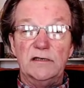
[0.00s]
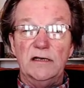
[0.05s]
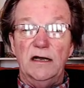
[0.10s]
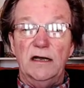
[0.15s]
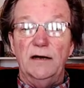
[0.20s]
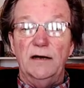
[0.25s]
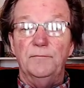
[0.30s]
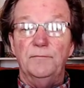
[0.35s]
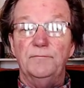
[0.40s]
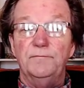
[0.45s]

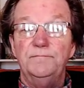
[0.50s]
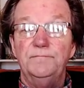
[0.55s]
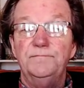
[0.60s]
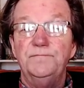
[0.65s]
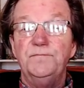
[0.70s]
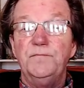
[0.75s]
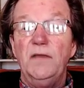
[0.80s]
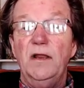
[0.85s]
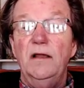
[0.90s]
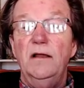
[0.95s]
the
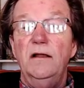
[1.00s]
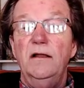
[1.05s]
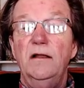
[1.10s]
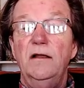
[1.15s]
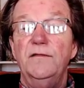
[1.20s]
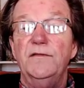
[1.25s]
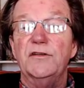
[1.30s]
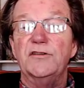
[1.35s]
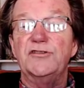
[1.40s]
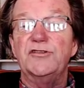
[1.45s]

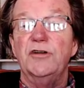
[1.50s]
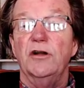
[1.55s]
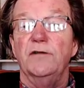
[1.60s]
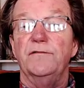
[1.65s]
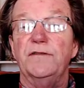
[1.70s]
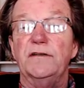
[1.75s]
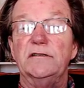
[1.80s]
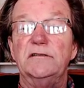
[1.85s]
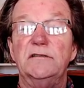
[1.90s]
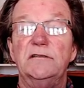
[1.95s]

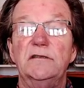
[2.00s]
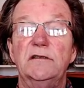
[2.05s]
surface.